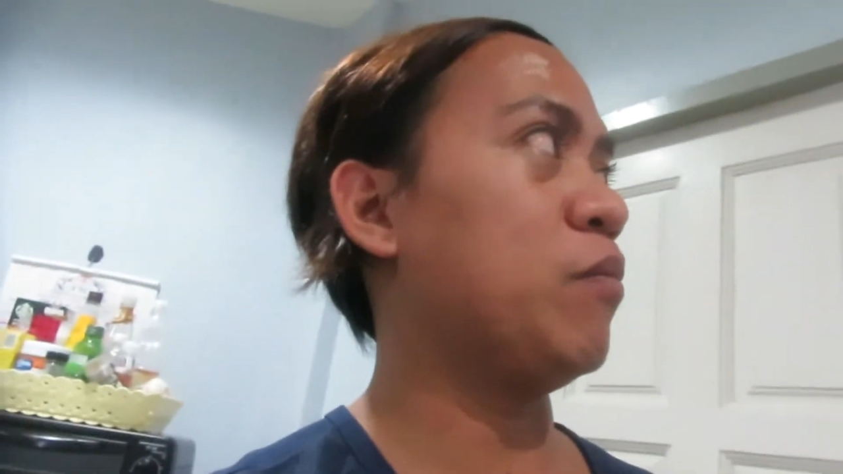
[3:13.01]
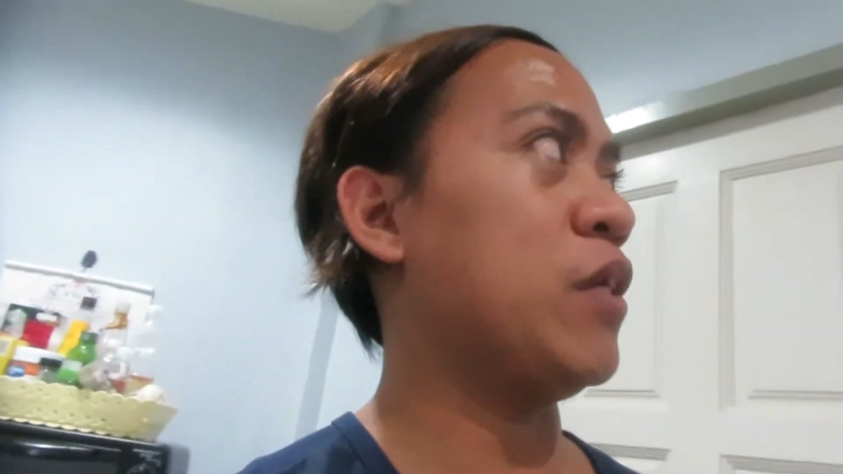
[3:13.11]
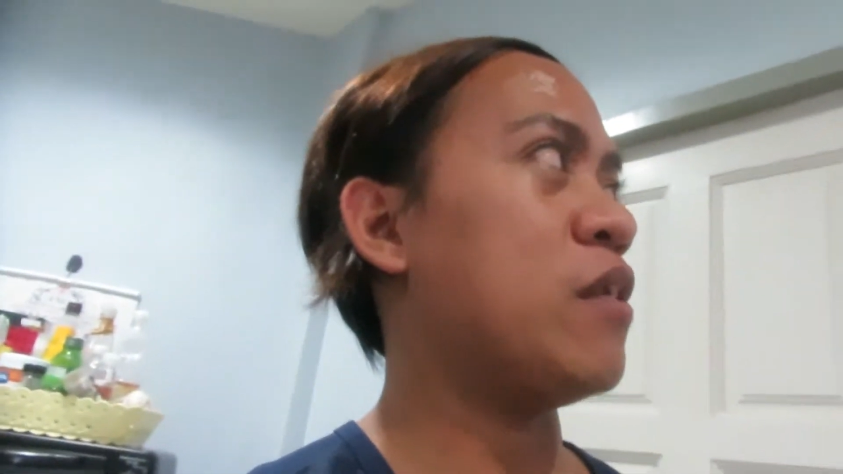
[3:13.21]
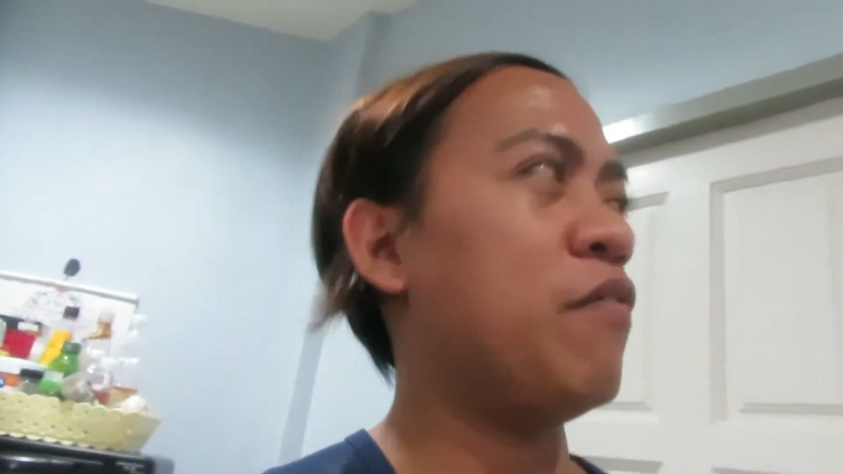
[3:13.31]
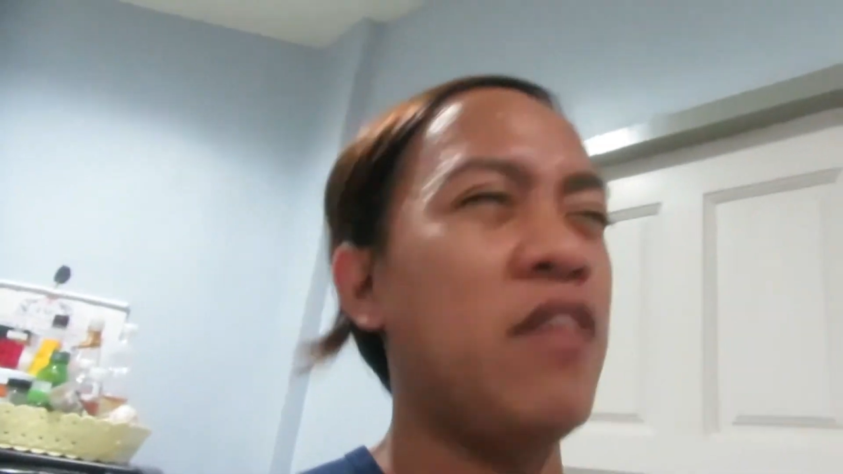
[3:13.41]

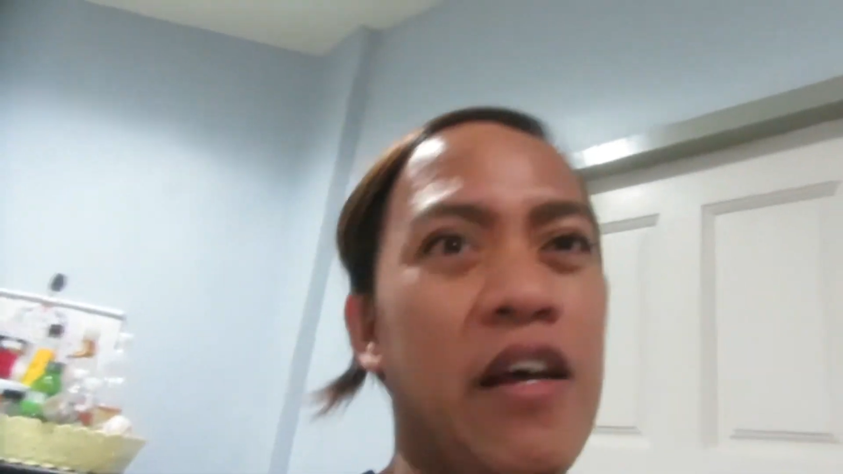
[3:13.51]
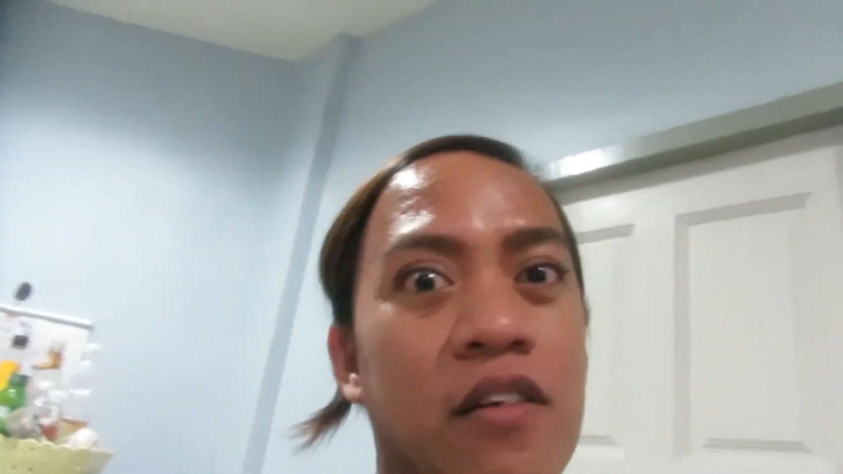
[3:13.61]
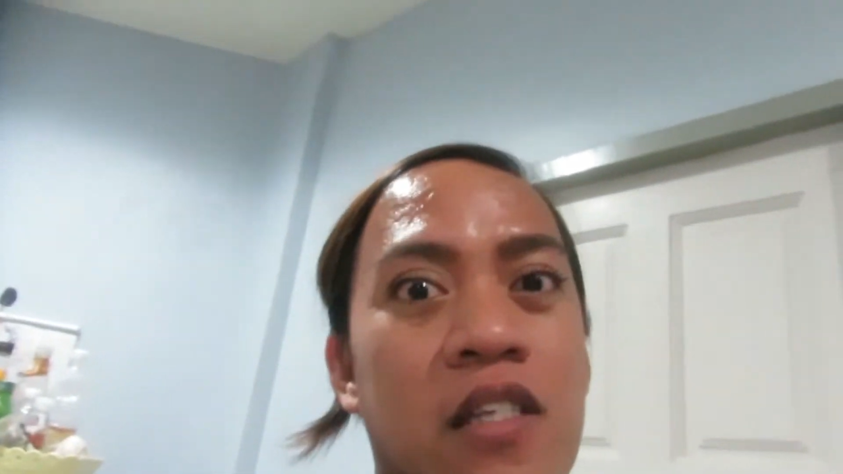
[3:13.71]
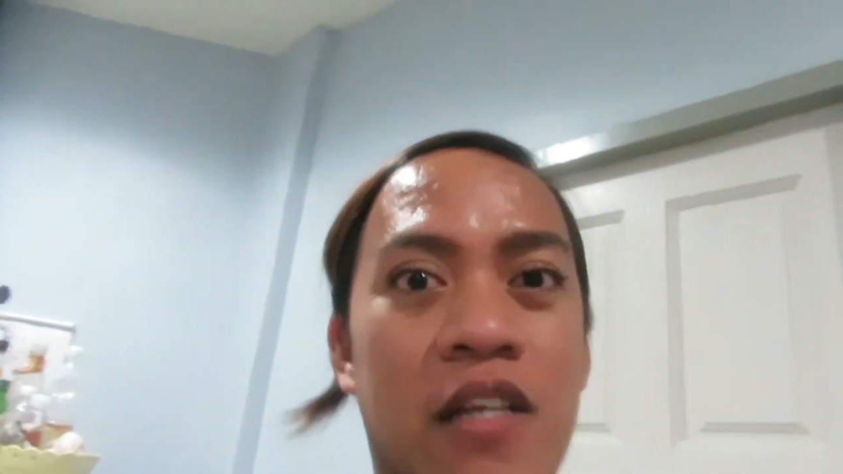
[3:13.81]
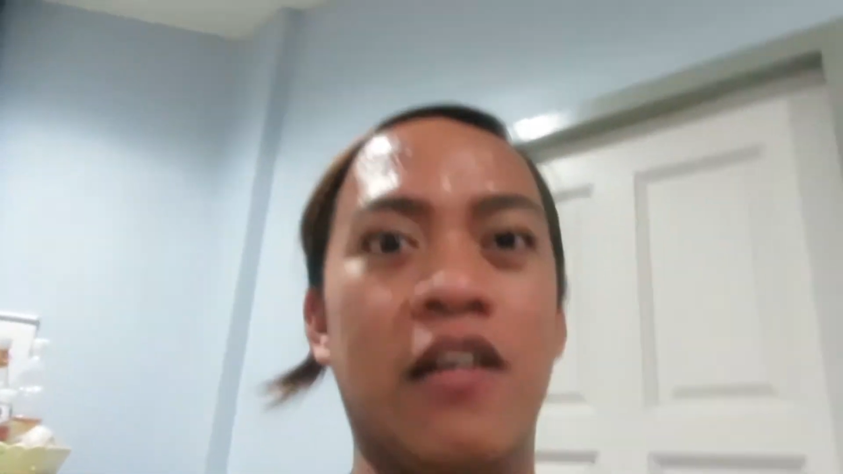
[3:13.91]
It's a
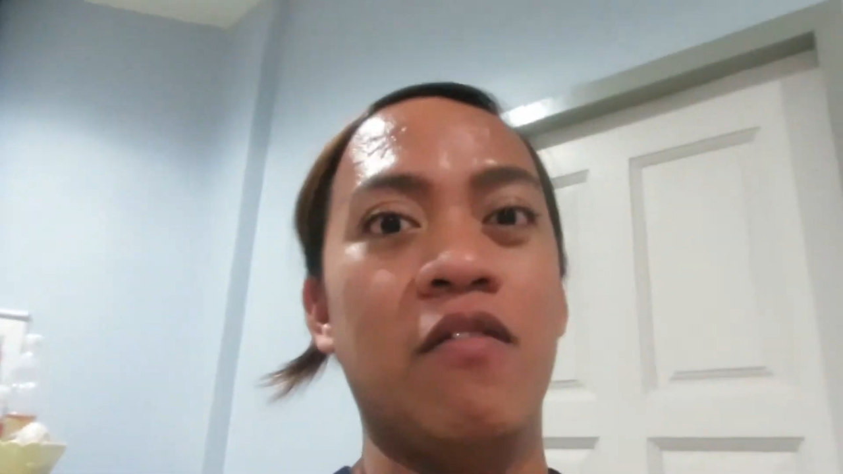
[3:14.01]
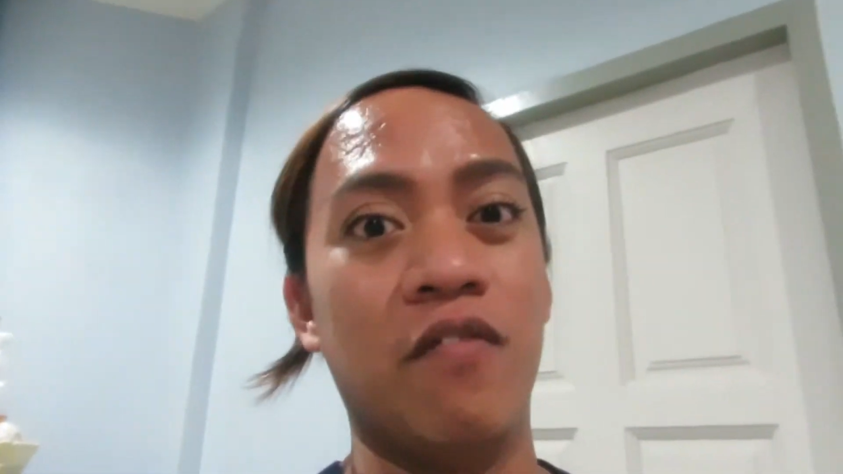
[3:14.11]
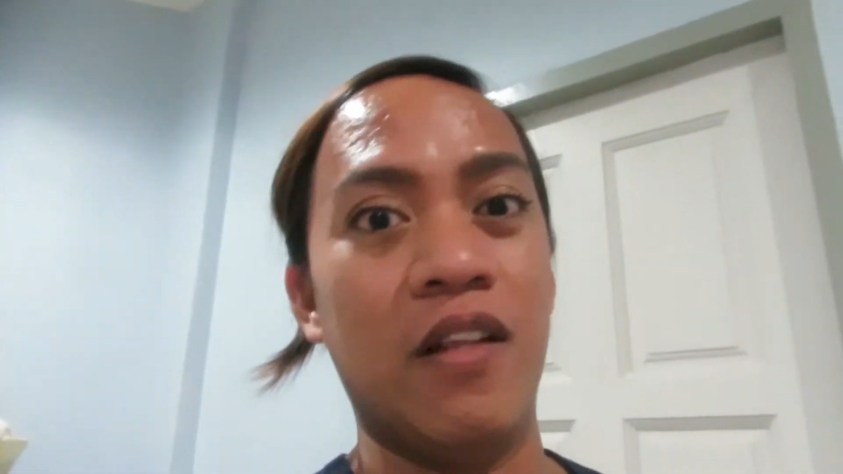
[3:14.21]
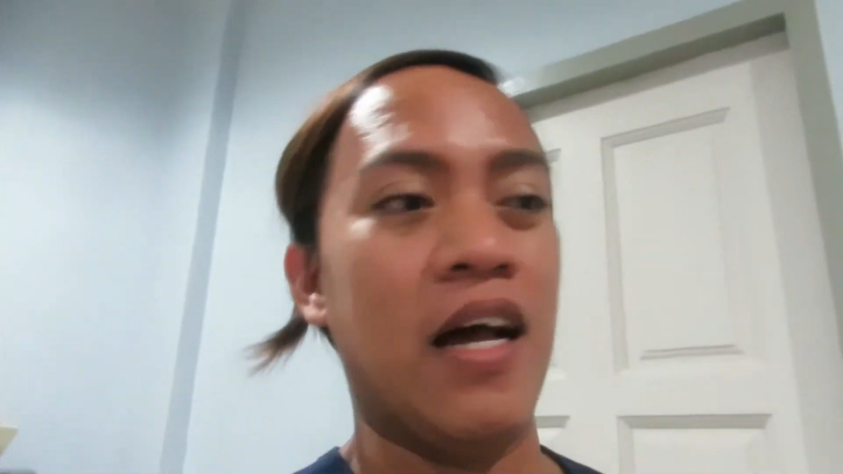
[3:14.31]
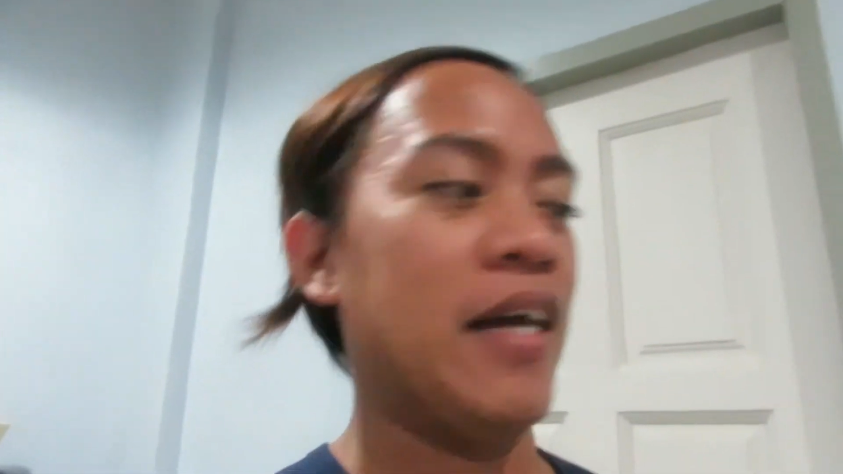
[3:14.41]
flight
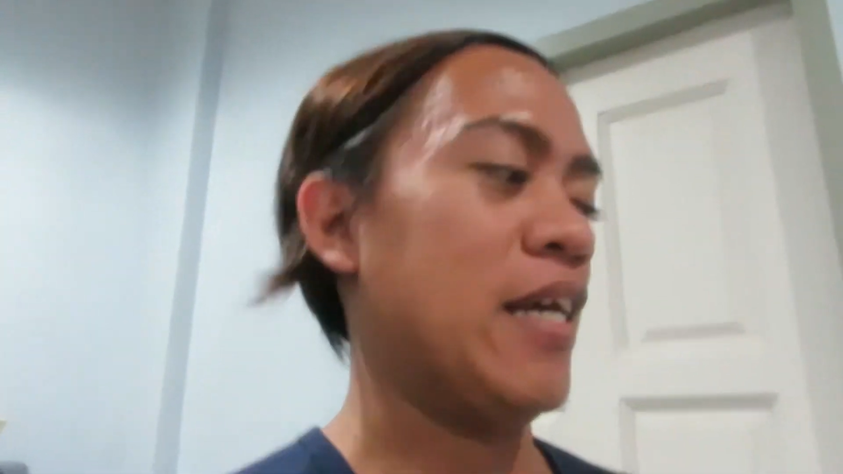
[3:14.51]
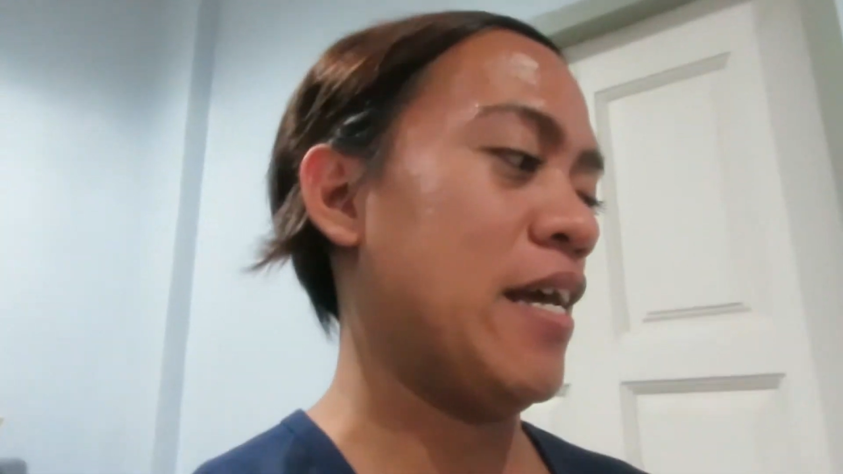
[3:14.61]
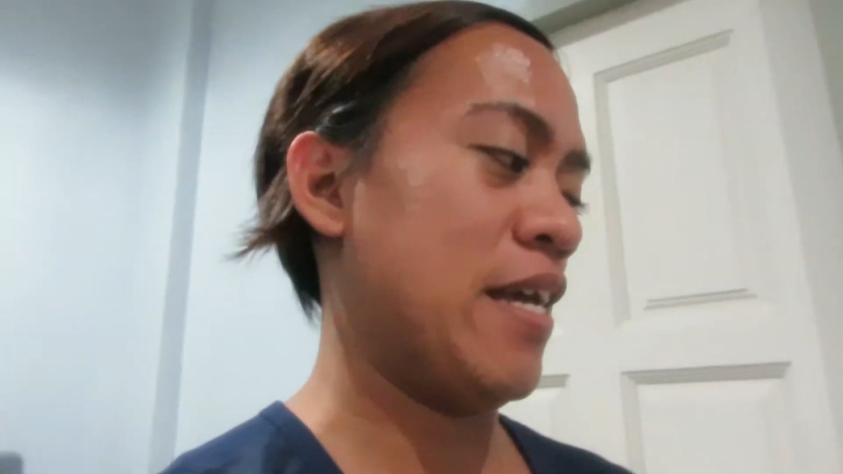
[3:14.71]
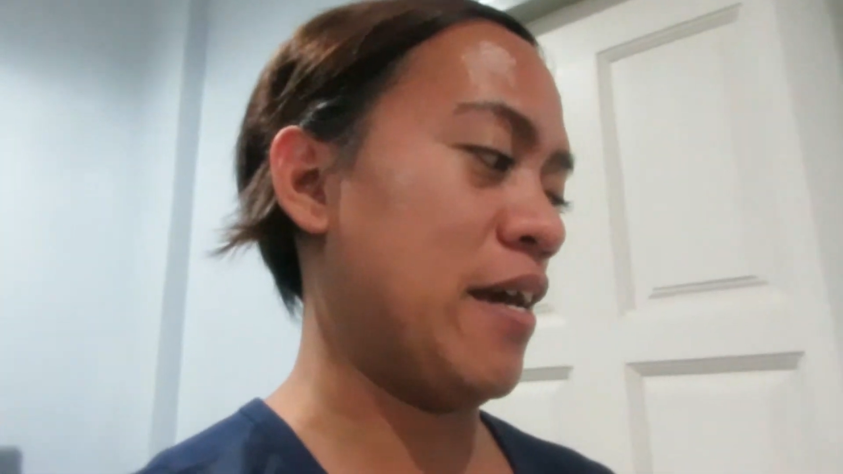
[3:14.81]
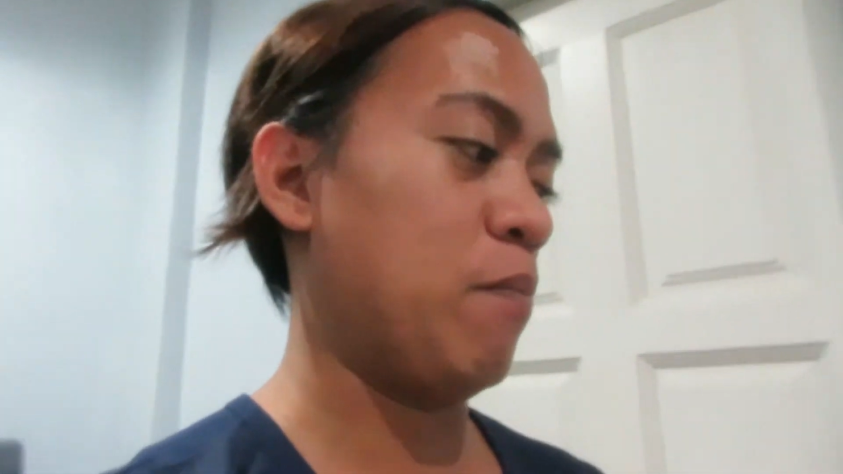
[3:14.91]
attendant vlog.
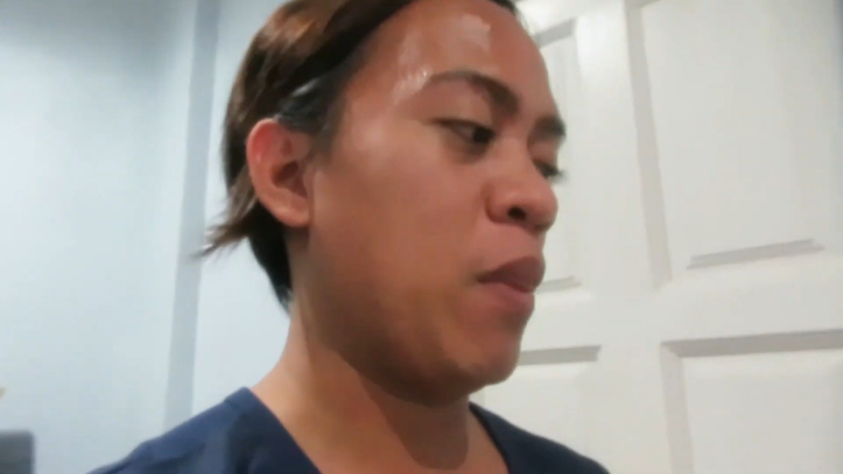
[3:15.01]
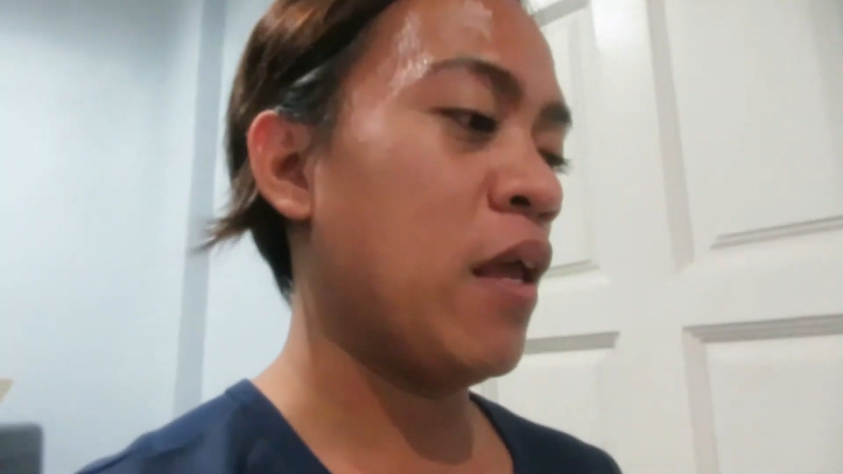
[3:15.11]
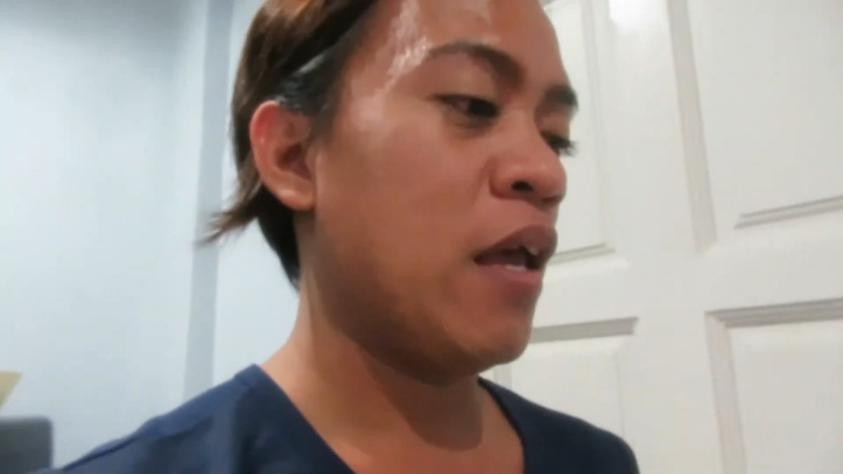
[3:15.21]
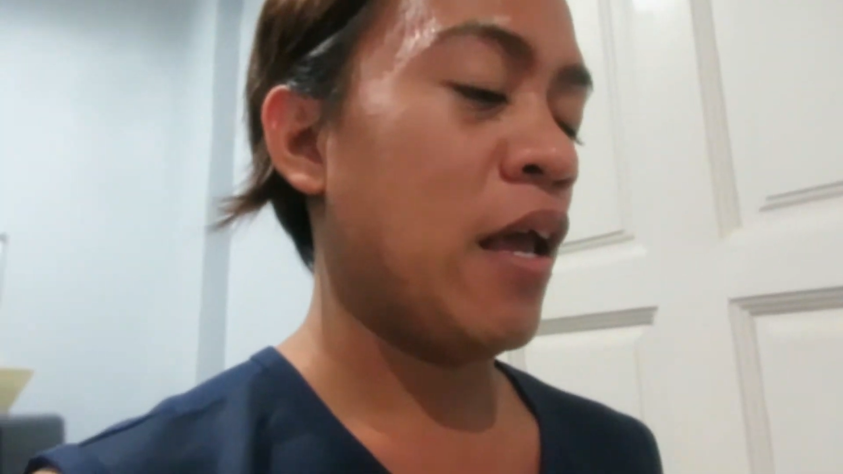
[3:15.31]
Ayan.